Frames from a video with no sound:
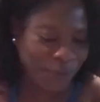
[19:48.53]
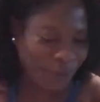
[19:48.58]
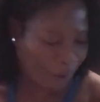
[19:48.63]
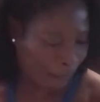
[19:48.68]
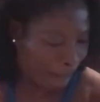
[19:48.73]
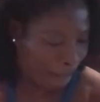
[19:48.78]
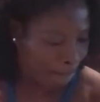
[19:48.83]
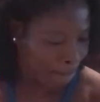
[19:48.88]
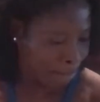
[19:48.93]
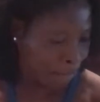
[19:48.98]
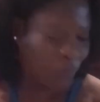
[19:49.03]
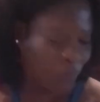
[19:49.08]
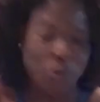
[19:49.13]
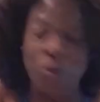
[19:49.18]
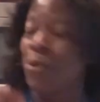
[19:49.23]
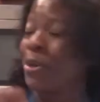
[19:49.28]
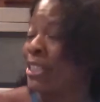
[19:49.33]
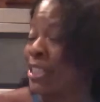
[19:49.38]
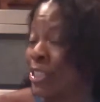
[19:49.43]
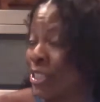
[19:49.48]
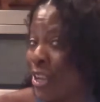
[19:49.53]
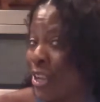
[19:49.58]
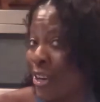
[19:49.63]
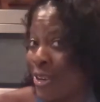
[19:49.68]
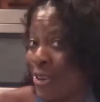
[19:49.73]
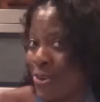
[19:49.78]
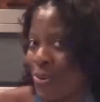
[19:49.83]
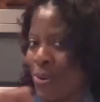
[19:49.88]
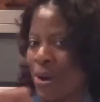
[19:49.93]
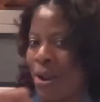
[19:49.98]
which is gonna go
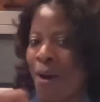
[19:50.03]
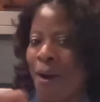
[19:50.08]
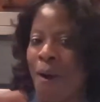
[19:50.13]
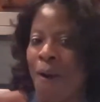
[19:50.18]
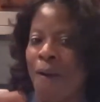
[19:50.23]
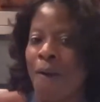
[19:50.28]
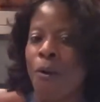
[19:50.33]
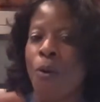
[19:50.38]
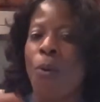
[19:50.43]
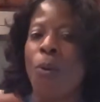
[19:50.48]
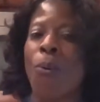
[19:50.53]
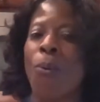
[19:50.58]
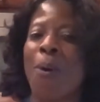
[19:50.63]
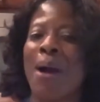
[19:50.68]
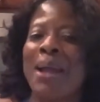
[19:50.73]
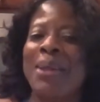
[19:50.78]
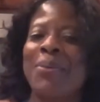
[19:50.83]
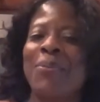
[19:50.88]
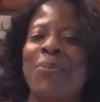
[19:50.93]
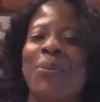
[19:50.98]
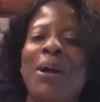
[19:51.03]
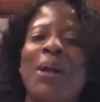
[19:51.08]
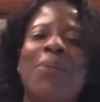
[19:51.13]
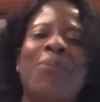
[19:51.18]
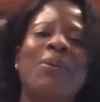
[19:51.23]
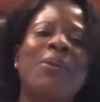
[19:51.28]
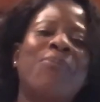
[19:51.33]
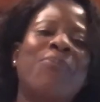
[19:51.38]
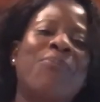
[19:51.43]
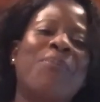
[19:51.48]
along quite well with
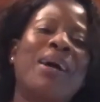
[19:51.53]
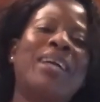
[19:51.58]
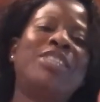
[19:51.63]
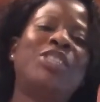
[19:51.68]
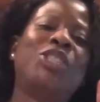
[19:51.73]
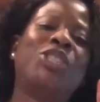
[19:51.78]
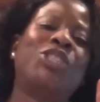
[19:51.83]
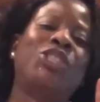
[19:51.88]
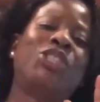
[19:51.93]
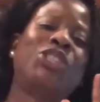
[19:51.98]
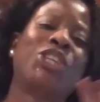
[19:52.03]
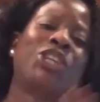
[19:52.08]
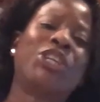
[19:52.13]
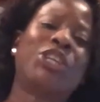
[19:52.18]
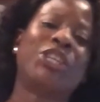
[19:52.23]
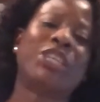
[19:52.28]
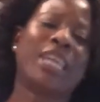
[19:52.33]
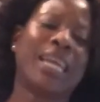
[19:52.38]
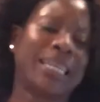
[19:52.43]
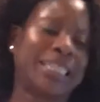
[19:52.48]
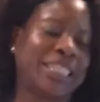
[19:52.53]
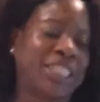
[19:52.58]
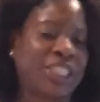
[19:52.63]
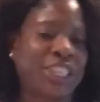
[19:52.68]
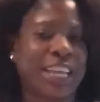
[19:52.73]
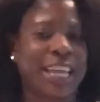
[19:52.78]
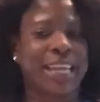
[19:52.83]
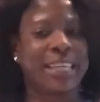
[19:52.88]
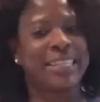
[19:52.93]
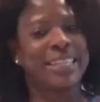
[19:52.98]
my jerk chicken.
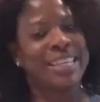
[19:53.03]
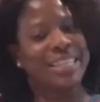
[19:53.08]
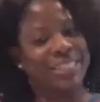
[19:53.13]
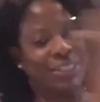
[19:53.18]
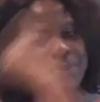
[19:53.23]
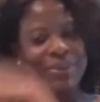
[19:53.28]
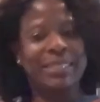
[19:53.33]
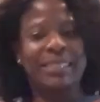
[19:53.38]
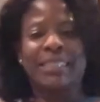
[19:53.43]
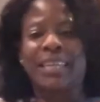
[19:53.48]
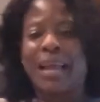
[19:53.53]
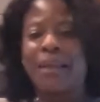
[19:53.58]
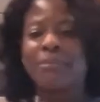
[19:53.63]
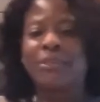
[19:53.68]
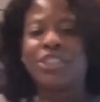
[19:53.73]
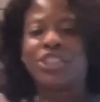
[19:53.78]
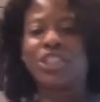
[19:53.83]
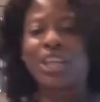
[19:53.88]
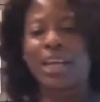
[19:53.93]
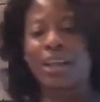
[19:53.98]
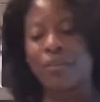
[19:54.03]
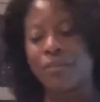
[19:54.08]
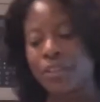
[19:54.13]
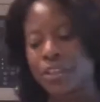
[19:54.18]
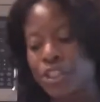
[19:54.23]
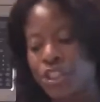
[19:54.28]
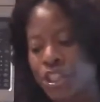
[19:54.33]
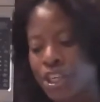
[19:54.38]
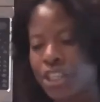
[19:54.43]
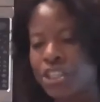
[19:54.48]
So it's time to check on the jerk
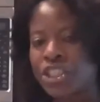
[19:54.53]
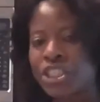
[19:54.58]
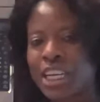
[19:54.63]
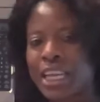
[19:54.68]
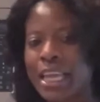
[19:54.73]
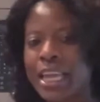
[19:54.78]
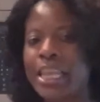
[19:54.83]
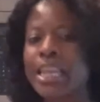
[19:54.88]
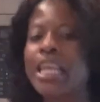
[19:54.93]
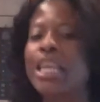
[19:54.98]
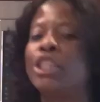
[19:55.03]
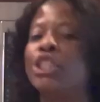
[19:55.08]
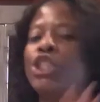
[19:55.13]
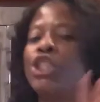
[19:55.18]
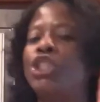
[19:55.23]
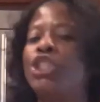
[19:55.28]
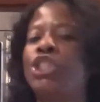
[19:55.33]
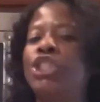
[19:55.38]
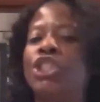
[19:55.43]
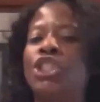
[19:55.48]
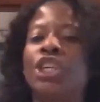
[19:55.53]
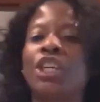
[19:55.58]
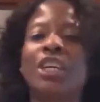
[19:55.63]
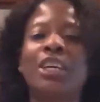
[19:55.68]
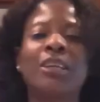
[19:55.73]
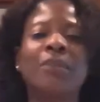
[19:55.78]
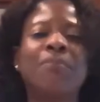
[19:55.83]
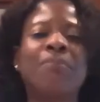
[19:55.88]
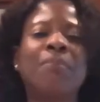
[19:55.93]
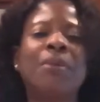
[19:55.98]
chicken. It should
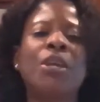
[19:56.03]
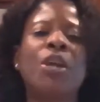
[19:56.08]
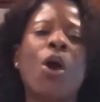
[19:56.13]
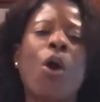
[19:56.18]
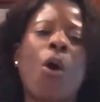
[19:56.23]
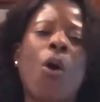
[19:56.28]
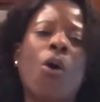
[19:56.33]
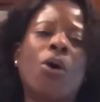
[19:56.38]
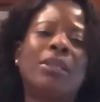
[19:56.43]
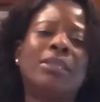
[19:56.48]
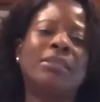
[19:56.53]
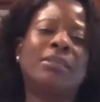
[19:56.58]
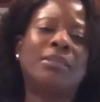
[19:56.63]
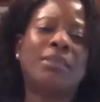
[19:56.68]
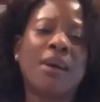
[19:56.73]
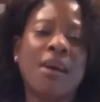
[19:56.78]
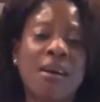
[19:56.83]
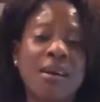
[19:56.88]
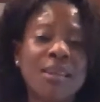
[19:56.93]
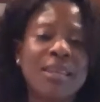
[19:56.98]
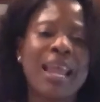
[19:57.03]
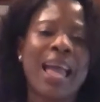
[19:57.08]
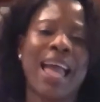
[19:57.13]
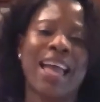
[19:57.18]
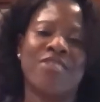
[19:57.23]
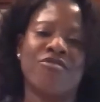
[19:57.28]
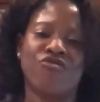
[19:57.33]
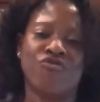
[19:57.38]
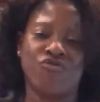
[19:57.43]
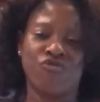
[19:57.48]
be all done and
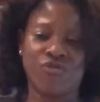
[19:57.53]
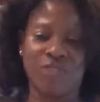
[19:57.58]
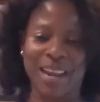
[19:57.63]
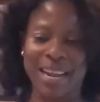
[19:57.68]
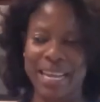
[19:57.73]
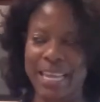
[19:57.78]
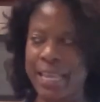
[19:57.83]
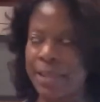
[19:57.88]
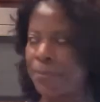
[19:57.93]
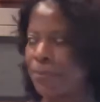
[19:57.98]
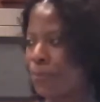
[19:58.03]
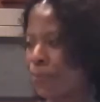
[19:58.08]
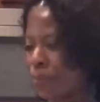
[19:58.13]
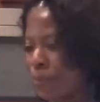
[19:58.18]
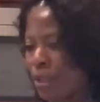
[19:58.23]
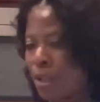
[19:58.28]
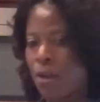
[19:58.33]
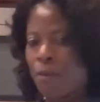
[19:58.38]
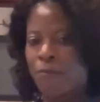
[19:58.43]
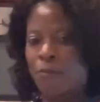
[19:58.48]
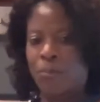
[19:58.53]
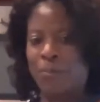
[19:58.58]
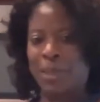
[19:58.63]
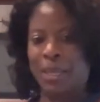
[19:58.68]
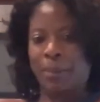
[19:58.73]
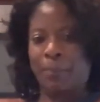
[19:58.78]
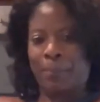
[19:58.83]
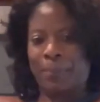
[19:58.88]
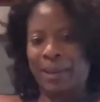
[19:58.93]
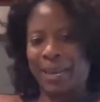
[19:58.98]
ready for me to
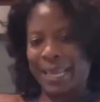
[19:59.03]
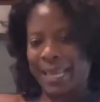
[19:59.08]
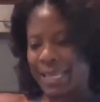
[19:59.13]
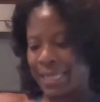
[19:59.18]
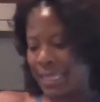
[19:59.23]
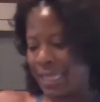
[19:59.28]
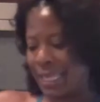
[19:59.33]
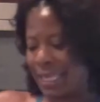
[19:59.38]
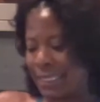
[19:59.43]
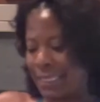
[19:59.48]
plate this.